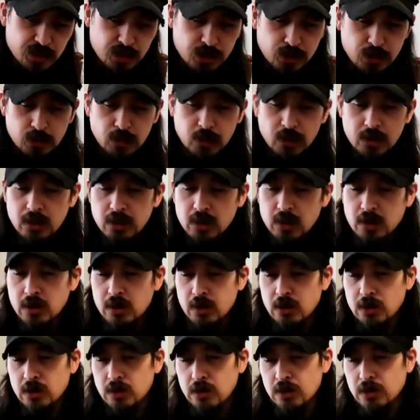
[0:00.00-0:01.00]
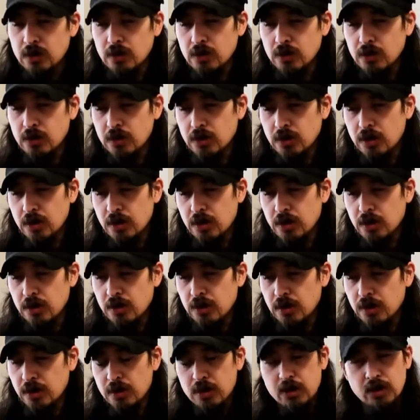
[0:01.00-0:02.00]
to do,
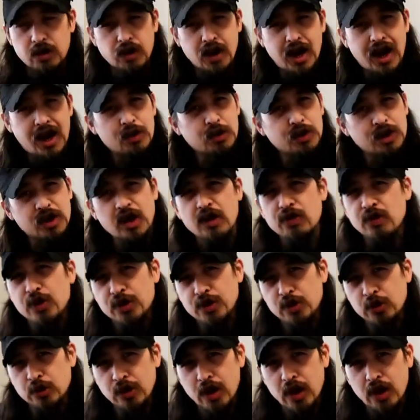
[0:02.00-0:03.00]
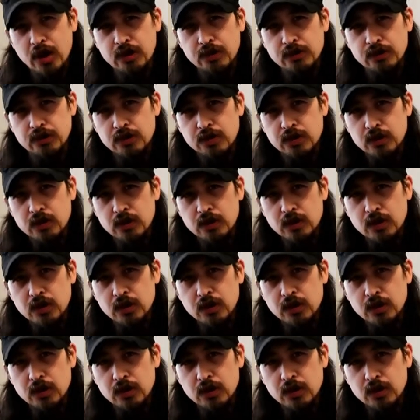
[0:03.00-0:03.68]
and how to govern your life.